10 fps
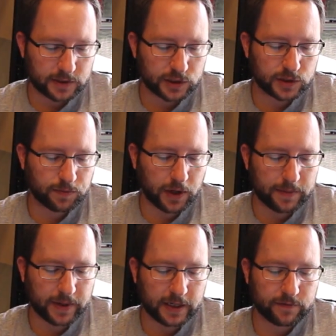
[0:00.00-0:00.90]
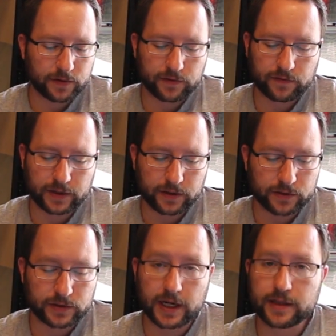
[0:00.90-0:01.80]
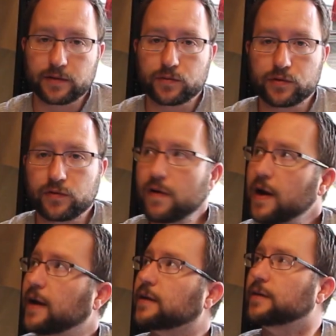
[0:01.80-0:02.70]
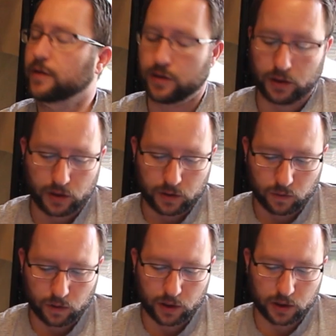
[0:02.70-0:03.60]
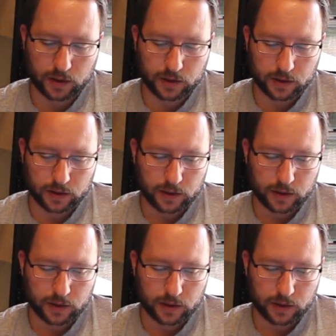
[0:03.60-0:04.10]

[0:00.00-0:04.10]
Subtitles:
Spray paint for the fenders and the roof rack were,